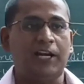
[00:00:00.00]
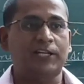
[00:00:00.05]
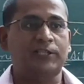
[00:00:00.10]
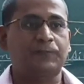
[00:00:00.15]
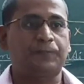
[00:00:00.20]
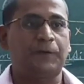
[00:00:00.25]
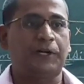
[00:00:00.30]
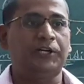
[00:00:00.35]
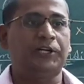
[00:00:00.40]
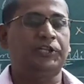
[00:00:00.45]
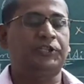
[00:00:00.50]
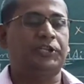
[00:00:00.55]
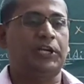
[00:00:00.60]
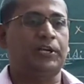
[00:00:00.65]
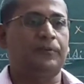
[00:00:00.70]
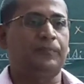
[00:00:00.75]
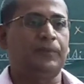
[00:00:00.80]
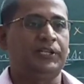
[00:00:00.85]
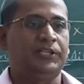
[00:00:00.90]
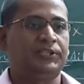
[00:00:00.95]

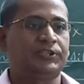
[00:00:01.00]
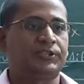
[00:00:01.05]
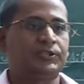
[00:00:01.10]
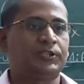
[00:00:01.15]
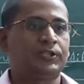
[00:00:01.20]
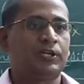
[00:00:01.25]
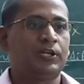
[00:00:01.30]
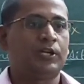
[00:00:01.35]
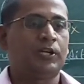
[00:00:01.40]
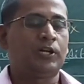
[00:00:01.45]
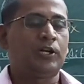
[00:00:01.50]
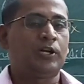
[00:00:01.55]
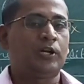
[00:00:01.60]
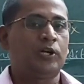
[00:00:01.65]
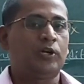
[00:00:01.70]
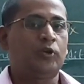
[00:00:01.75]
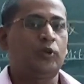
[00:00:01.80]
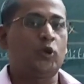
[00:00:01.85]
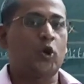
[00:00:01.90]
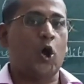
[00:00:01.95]
expenditure means
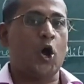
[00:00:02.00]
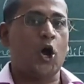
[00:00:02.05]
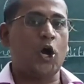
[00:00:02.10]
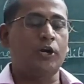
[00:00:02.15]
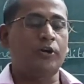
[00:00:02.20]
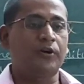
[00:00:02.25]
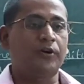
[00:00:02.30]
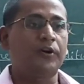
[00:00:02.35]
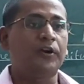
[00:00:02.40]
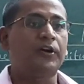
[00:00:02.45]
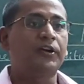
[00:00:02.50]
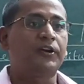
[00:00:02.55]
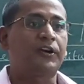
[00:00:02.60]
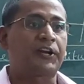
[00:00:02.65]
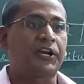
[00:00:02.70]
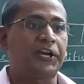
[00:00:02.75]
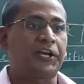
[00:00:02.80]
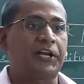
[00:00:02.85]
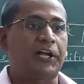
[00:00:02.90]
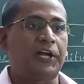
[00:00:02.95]

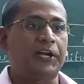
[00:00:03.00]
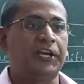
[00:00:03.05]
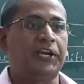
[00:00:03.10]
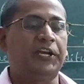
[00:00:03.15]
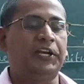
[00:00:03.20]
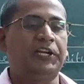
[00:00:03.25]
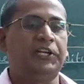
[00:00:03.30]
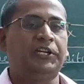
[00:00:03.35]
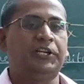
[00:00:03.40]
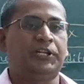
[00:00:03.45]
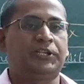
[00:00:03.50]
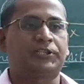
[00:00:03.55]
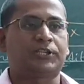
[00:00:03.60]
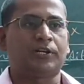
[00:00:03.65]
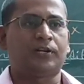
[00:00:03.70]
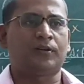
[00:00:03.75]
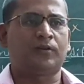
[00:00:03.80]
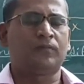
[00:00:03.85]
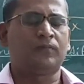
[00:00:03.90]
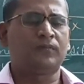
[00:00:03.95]
non-recurring in
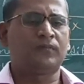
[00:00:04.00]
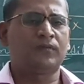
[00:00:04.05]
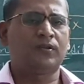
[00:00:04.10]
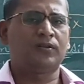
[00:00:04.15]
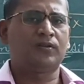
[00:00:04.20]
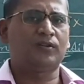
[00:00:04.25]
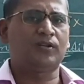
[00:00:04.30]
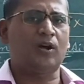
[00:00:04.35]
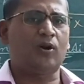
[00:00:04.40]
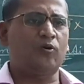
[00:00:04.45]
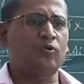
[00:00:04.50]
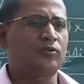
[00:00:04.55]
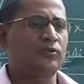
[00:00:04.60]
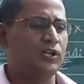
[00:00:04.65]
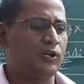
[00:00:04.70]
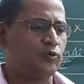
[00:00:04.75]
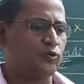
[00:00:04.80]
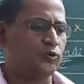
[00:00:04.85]
nature. Now the